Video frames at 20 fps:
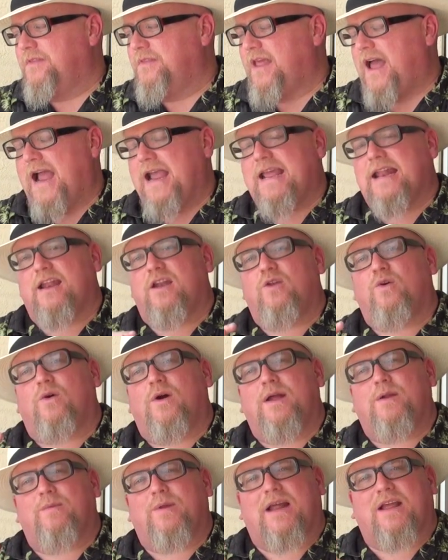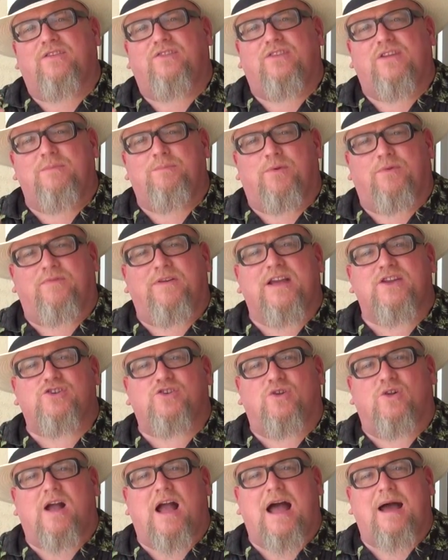I get annoyed when I see
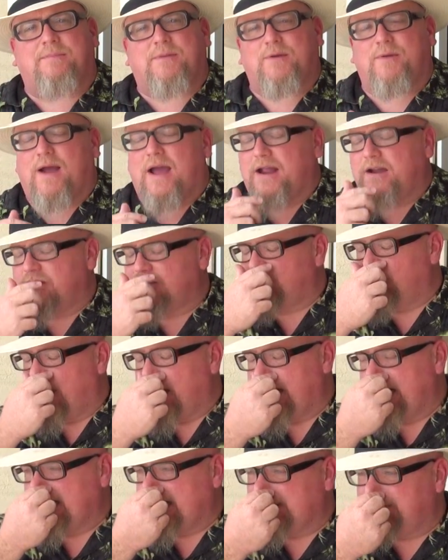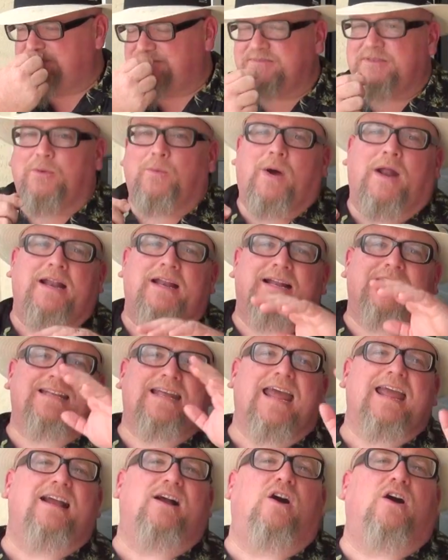professional copywriters wanting to
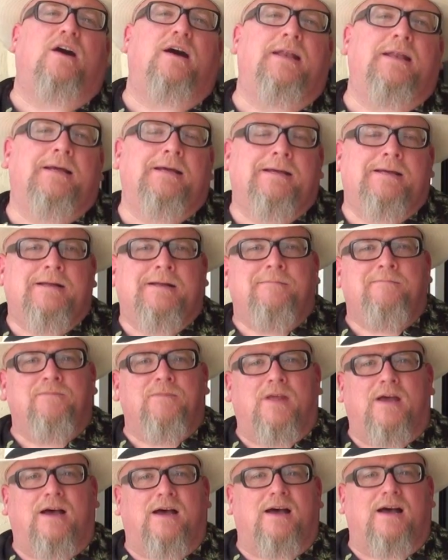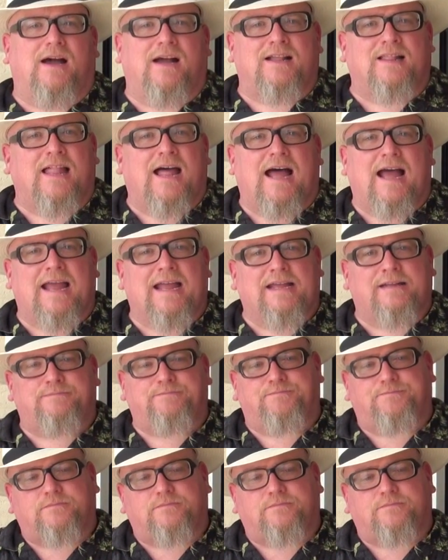take on a client.